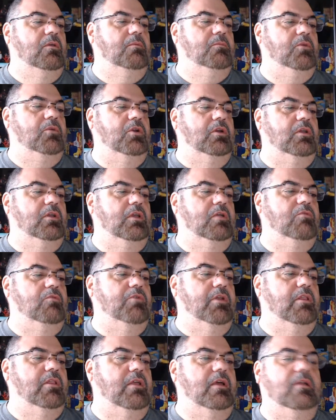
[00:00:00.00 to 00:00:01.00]
I'm going to get rid
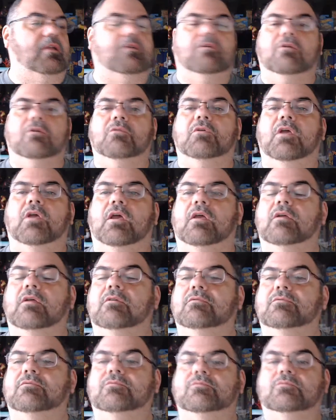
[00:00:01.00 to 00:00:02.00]
of that. Okay.
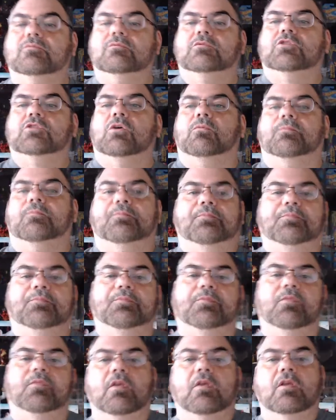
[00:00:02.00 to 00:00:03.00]
So,
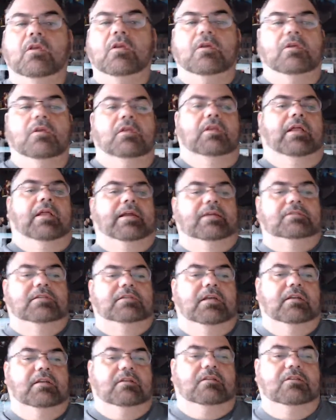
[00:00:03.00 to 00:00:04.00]
like I
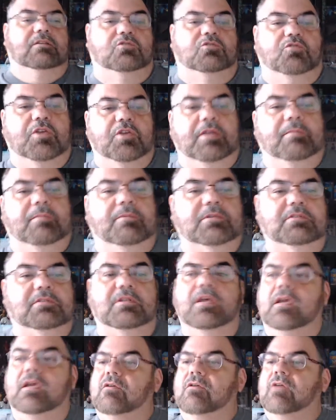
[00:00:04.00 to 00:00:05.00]
said, the stream is
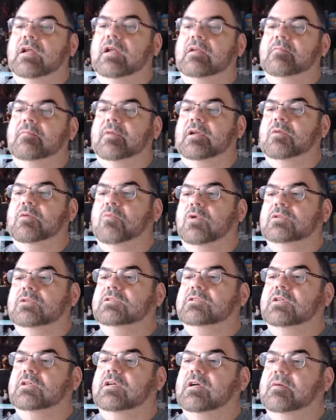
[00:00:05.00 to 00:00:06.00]
there. Anybody wants
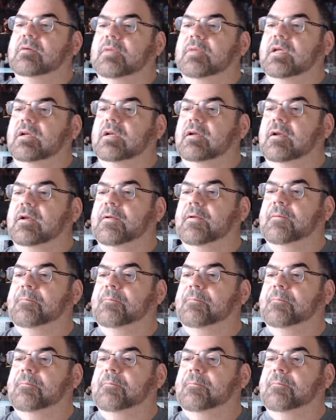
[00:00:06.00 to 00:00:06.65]
to come in?